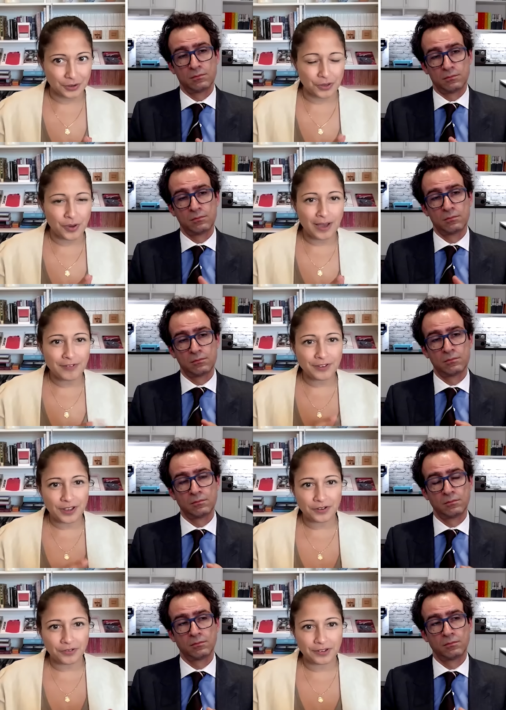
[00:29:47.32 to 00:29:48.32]
Speaker 1: So you have a
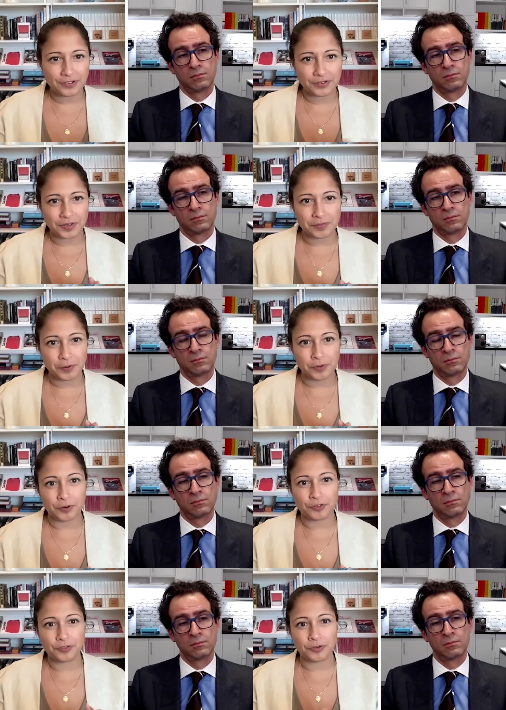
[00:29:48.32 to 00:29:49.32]
generation with
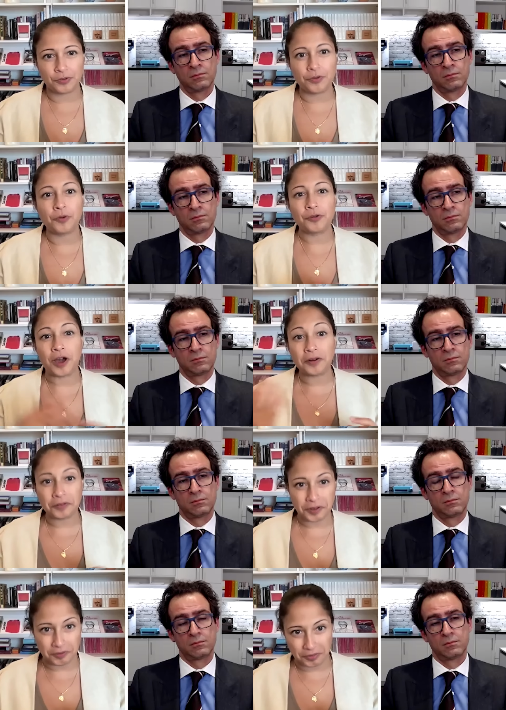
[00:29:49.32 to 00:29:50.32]
boomers who who not
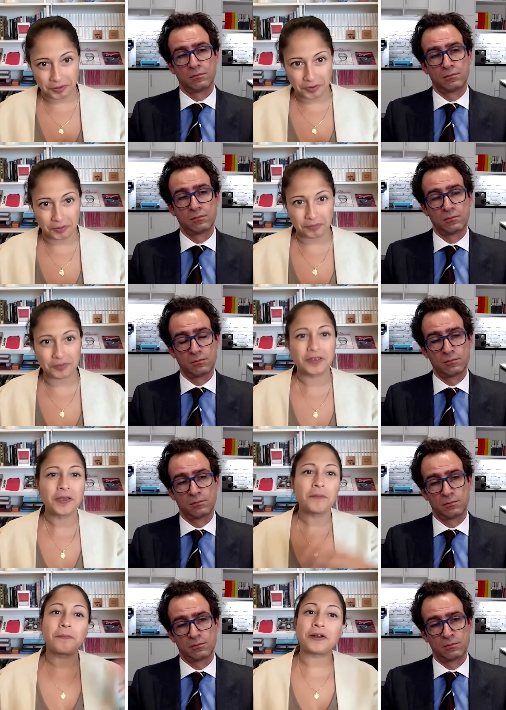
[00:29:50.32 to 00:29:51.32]
only own their homes
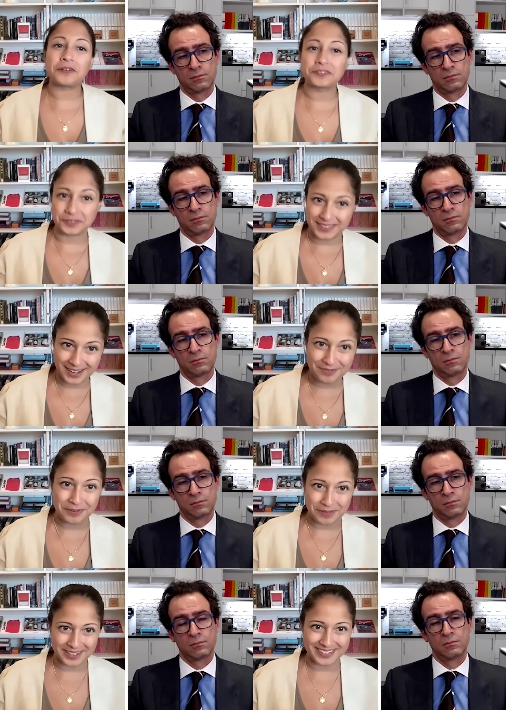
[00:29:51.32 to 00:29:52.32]
but also saved
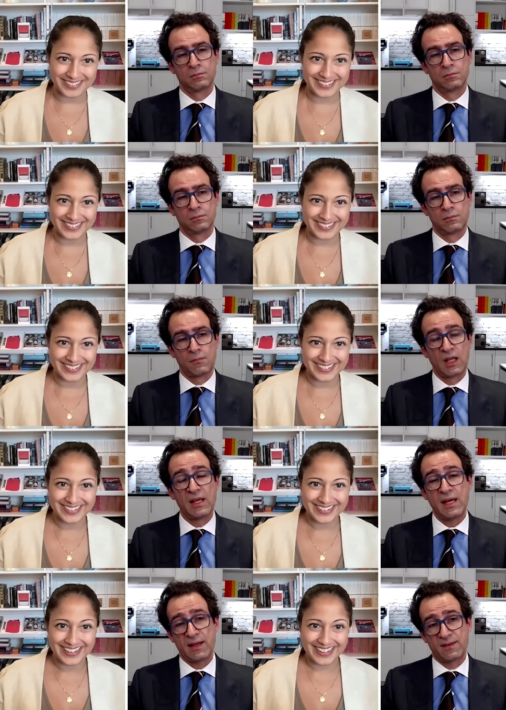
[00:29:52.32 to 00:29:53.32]
a bit.
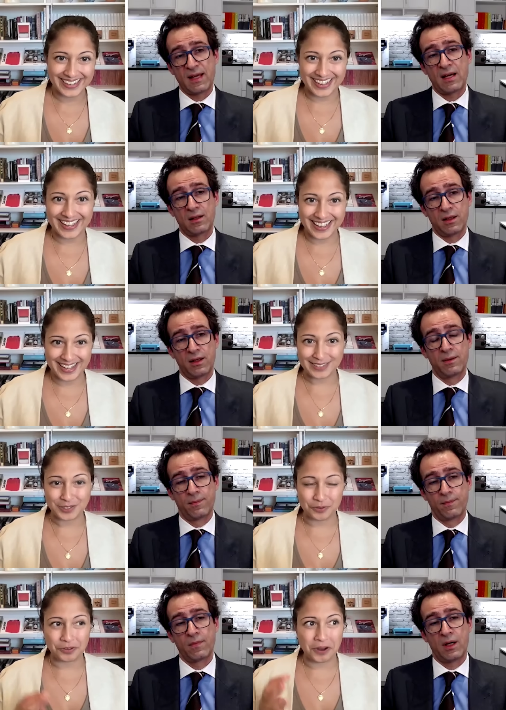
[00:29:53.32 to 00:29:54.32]
Speaker 2: Yeah, exactly.
Speaker 1: And
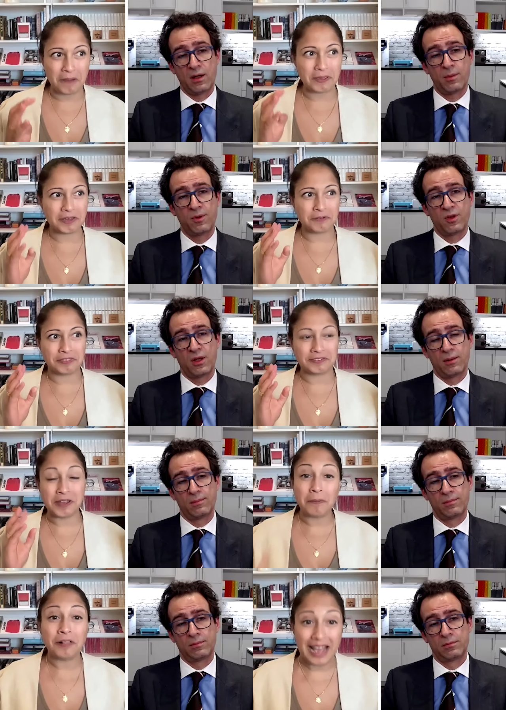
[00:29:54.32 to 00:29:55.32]
so they're coming in with
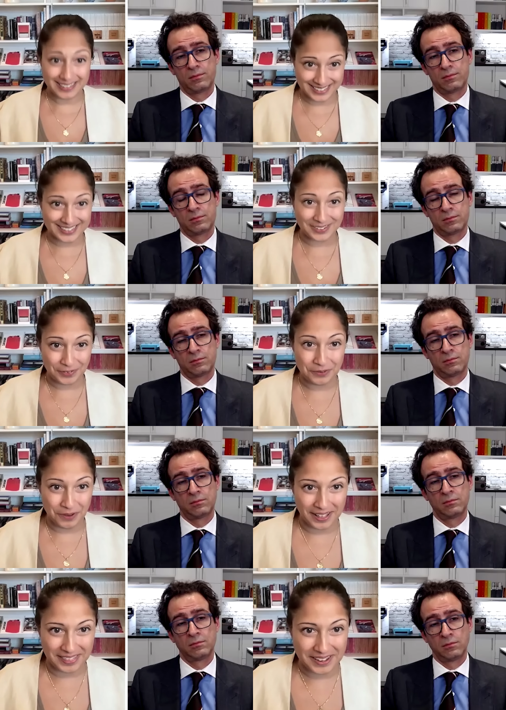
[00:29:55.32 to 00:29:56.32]
double assets if you
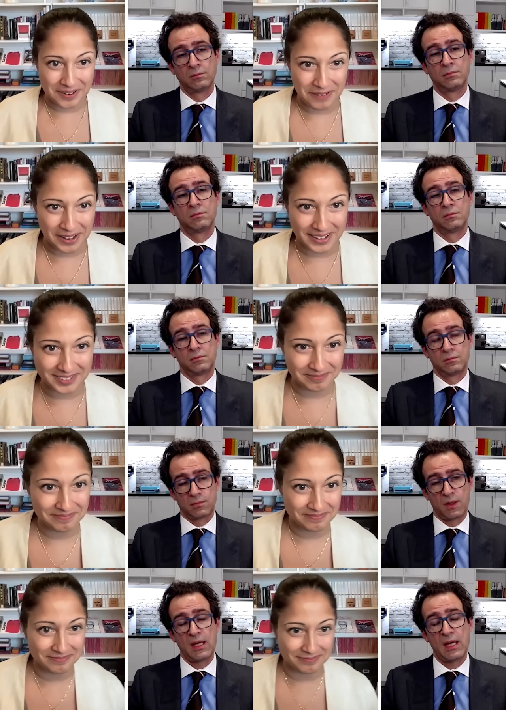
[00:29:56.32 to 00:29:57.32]
want to think about it.
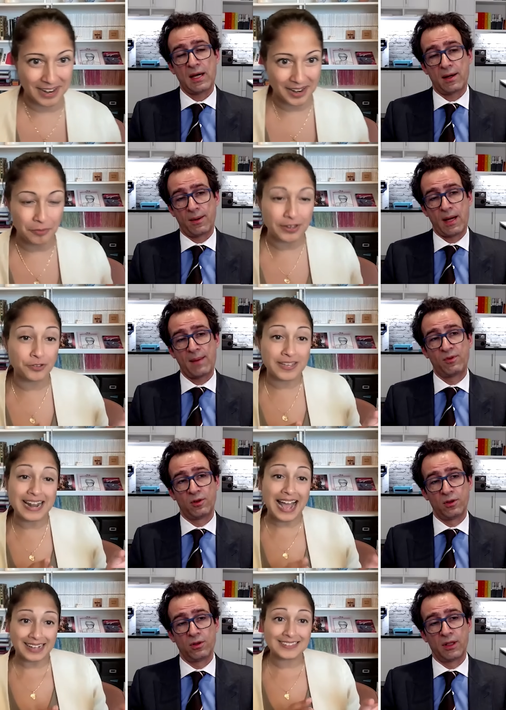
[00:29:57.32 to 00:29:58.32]
Yeah. When absolutely. you say
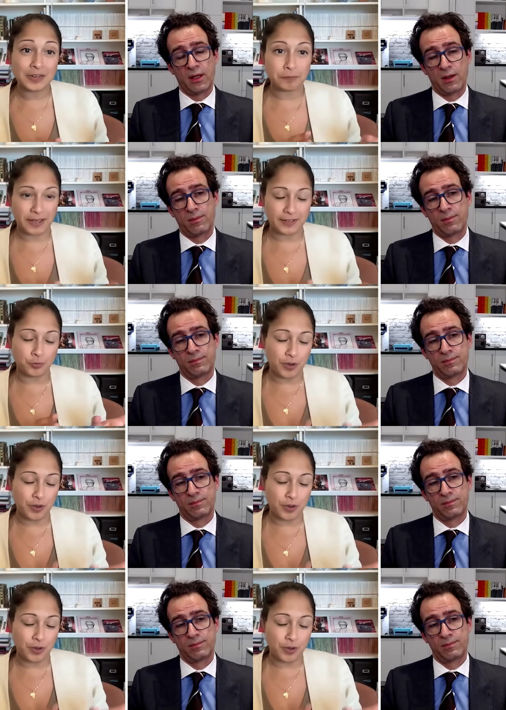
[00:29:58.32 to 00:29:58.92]
an asset based